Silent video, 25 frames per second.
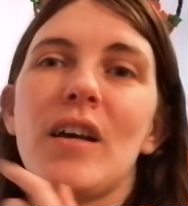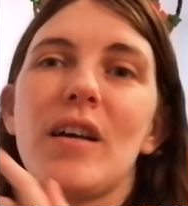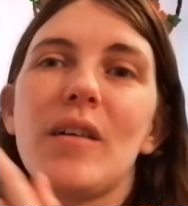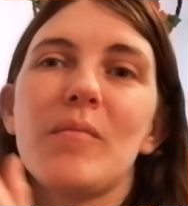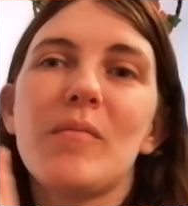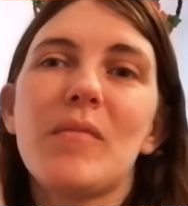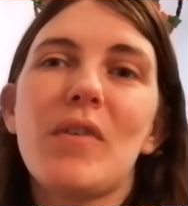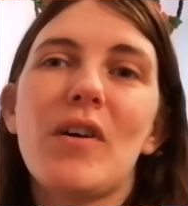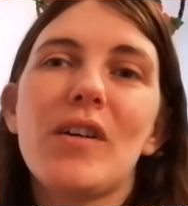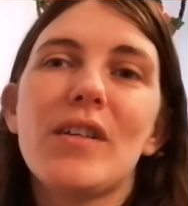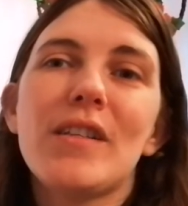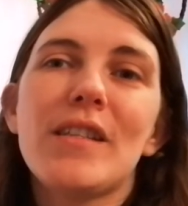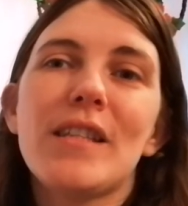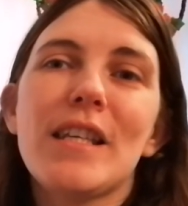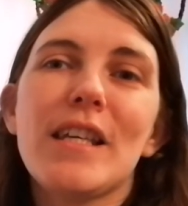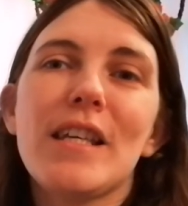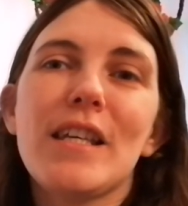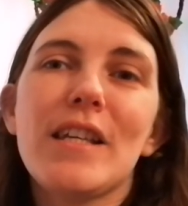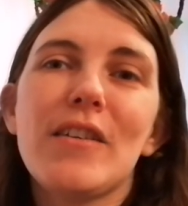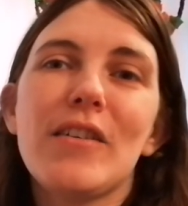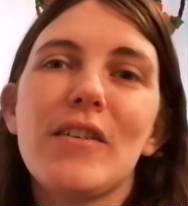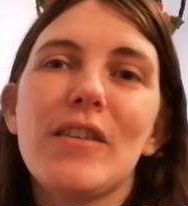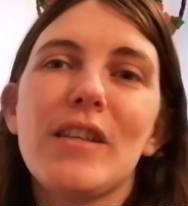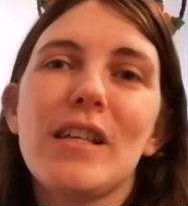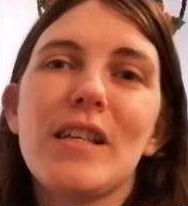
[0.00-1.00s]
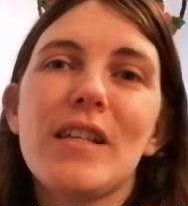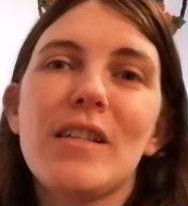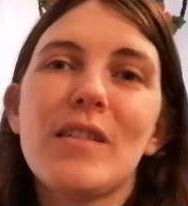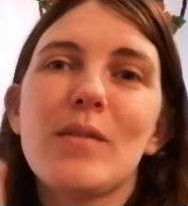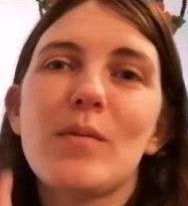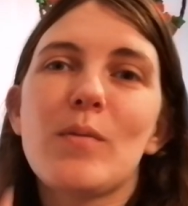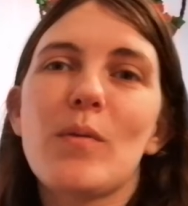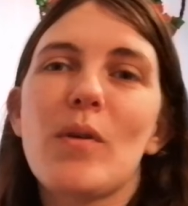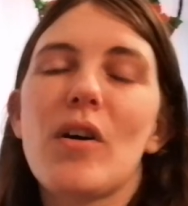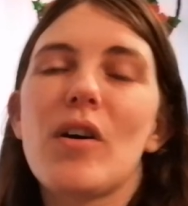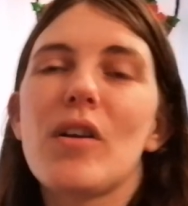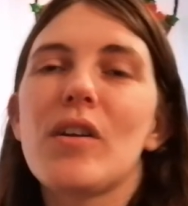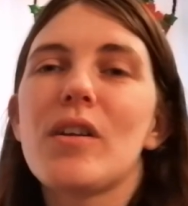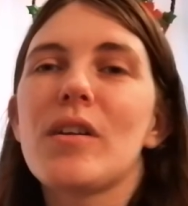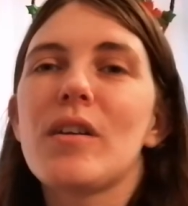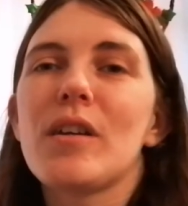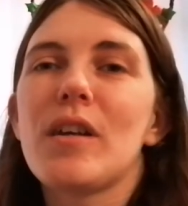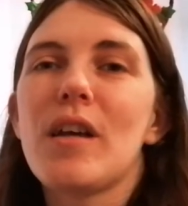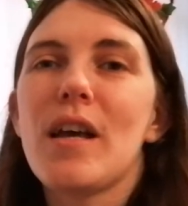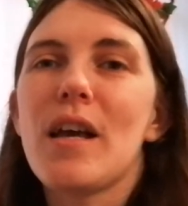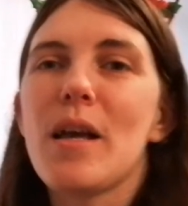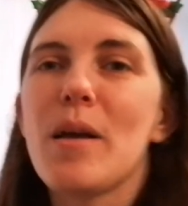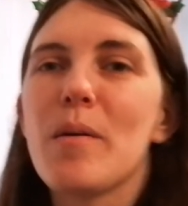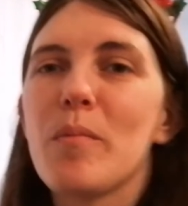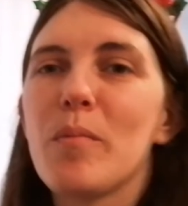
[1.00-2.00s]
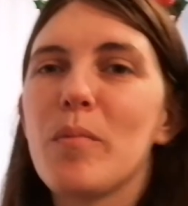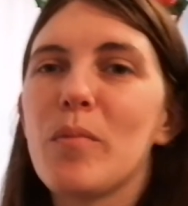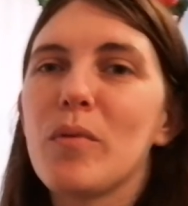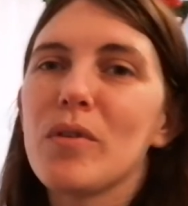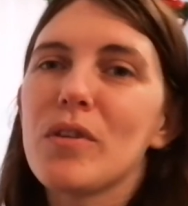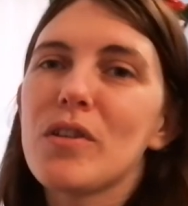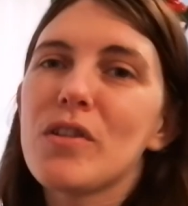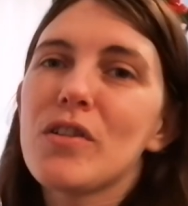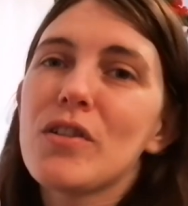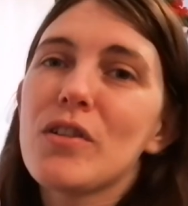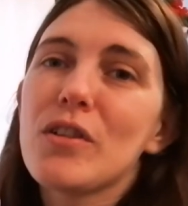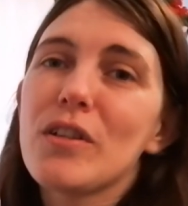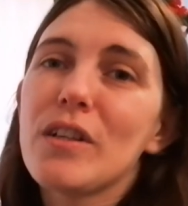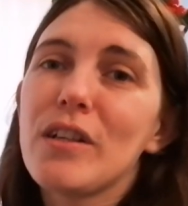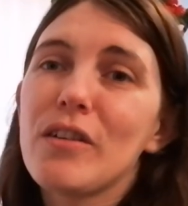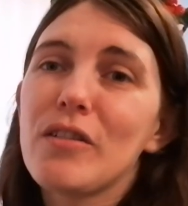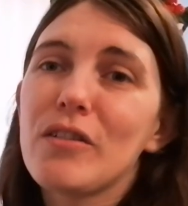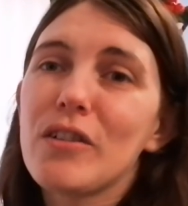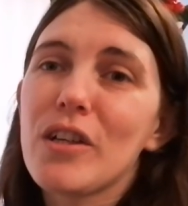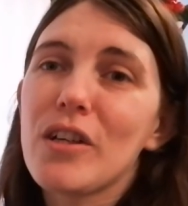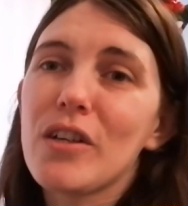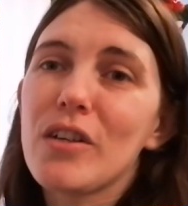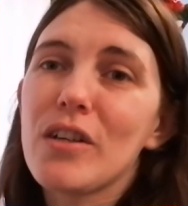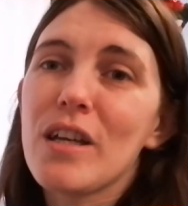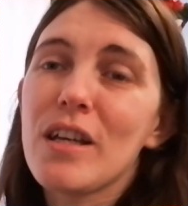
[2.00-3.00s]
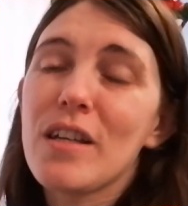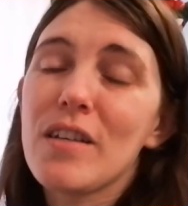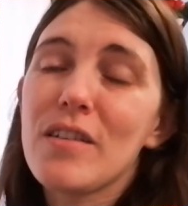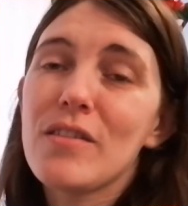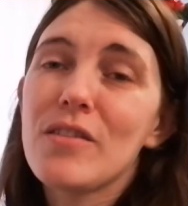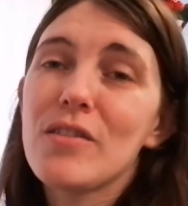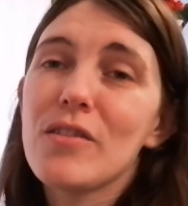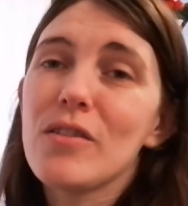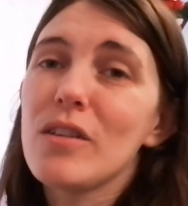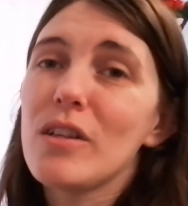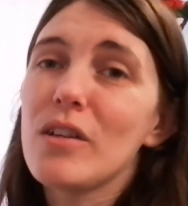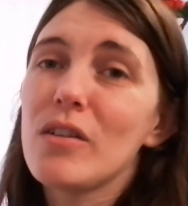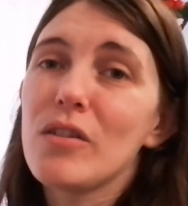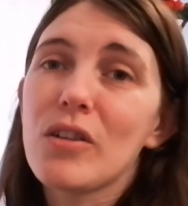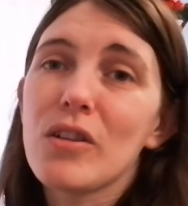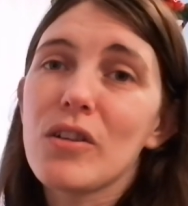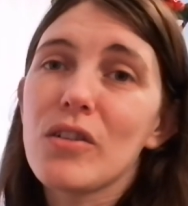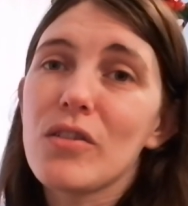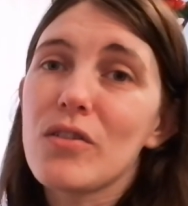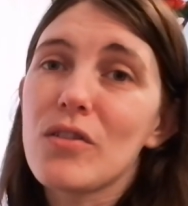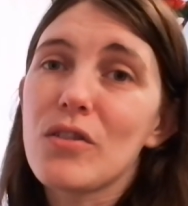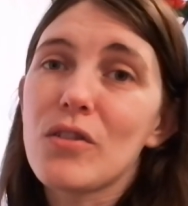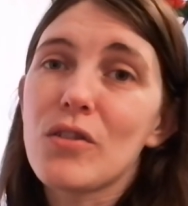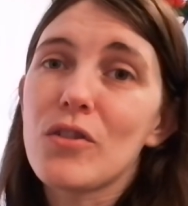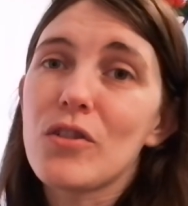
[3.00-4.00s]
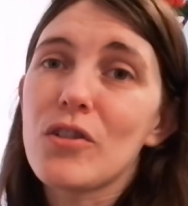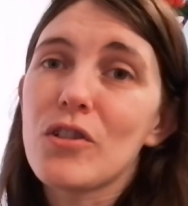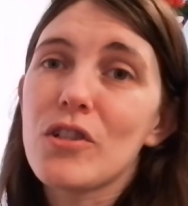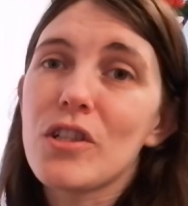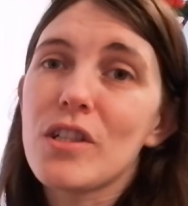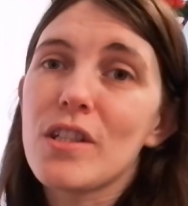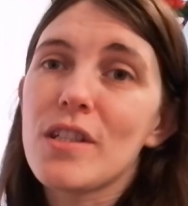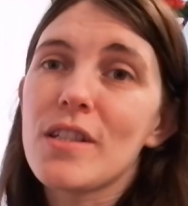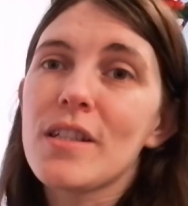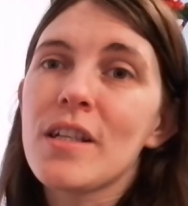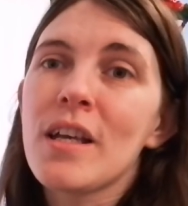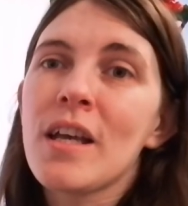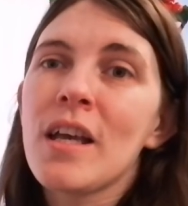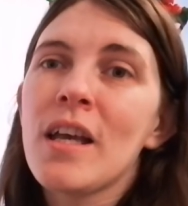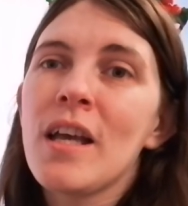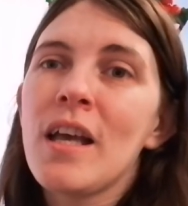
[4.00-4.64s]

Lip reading: I'm not as keen on this one, but his two little girls are gorgeous.